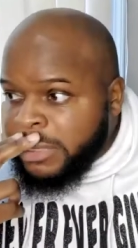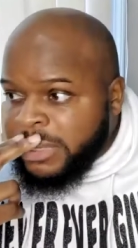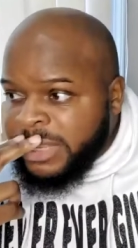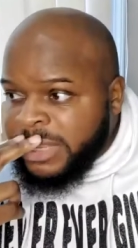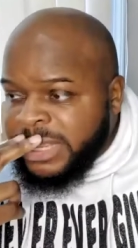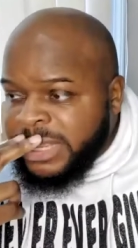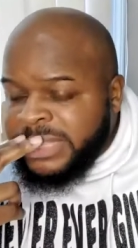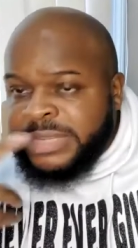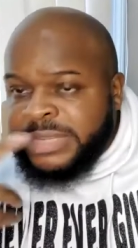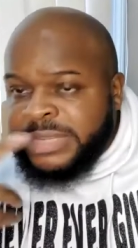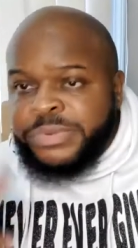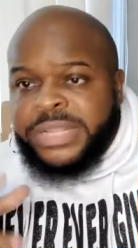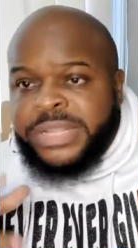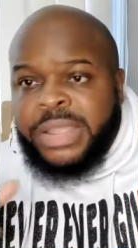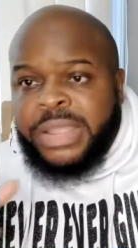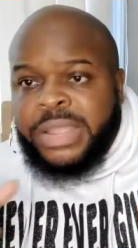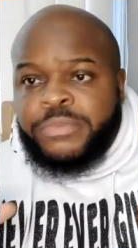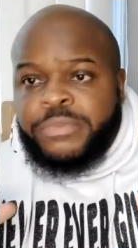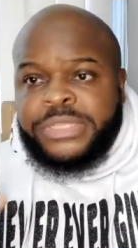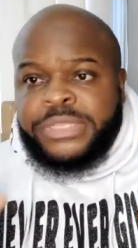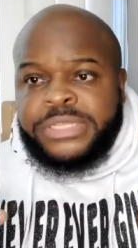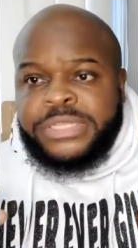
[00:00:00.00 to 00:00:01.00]
And then when I
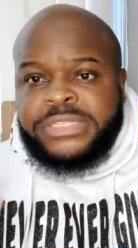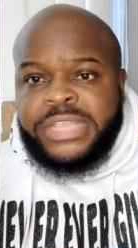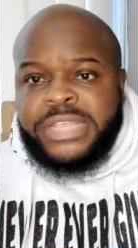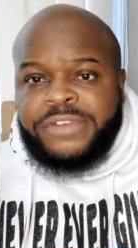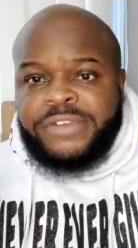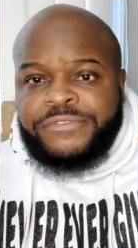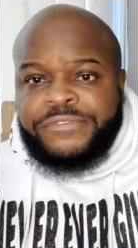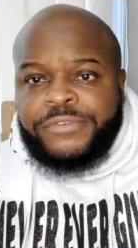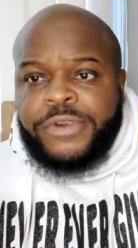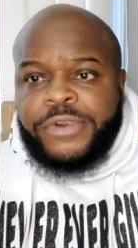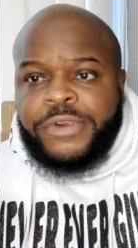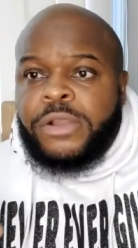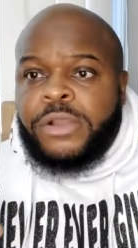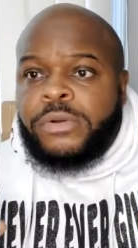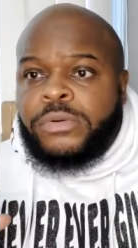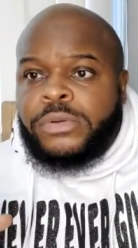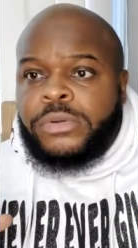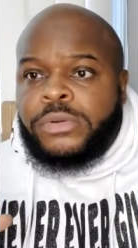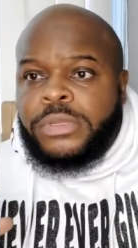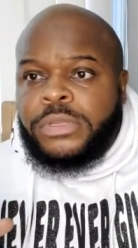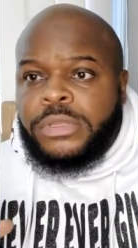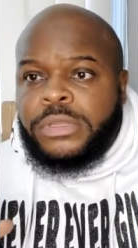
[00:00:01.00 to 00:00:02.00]
went to death row,
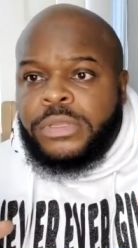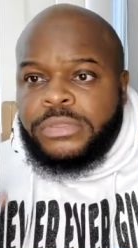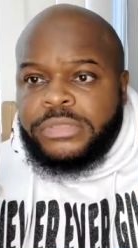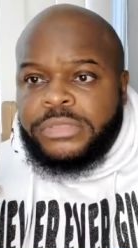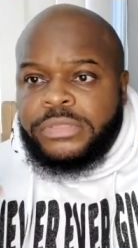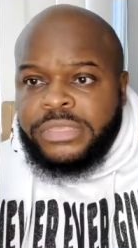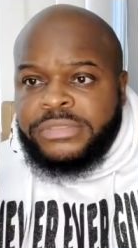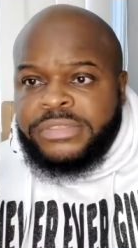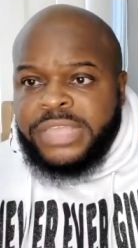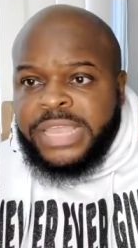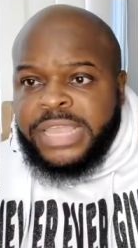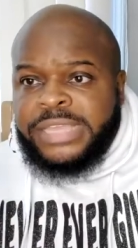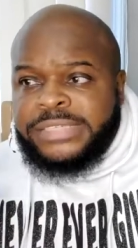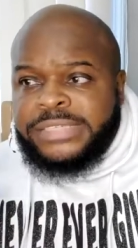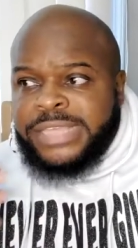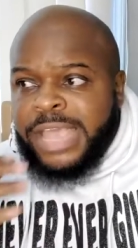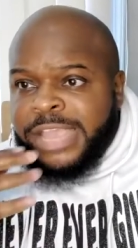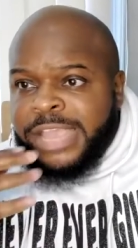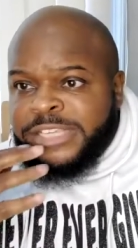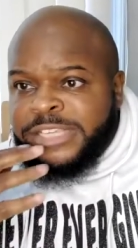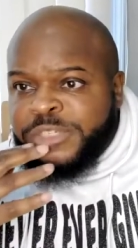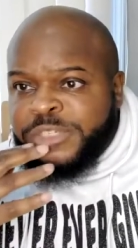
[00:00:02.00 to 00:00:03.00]
the things
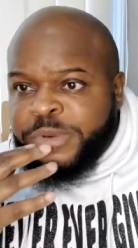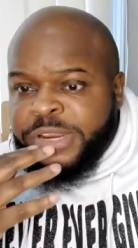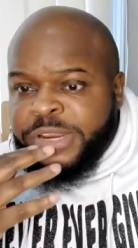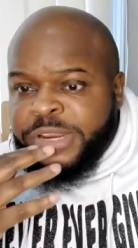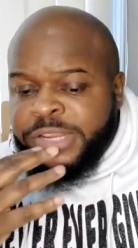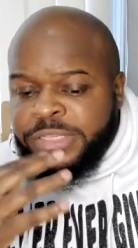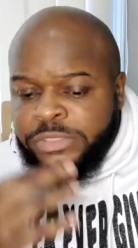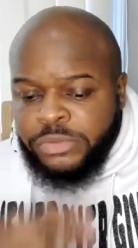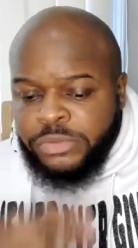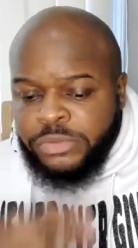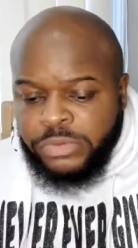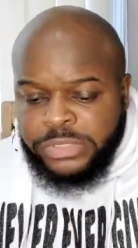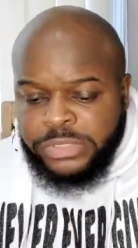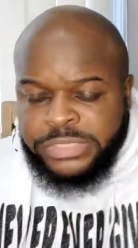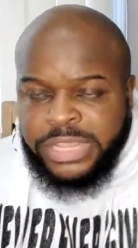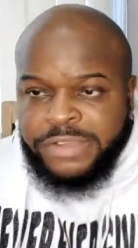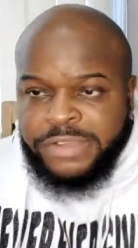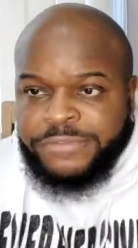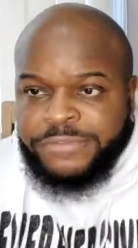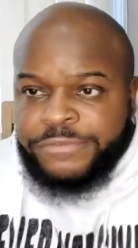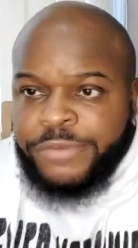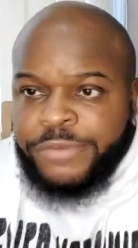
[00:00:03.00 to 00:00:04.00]
I experienced on
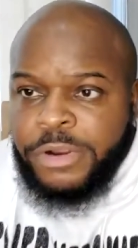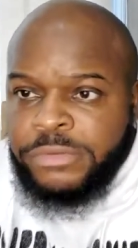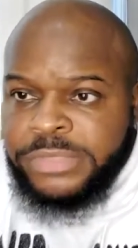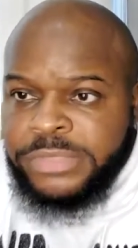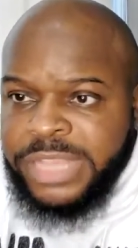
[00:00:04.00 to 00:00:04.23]
death row,